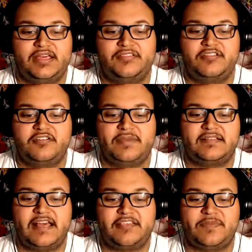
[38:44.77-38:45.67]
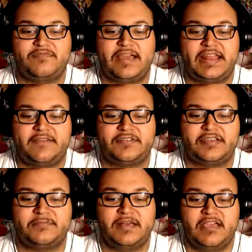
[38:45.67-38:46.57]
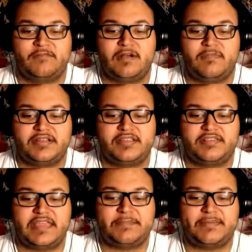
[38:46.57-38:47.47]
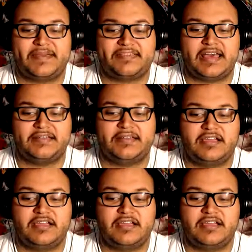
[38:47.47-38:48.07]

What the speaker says: Two of my classmates ran after him, while Monty stayed by my side,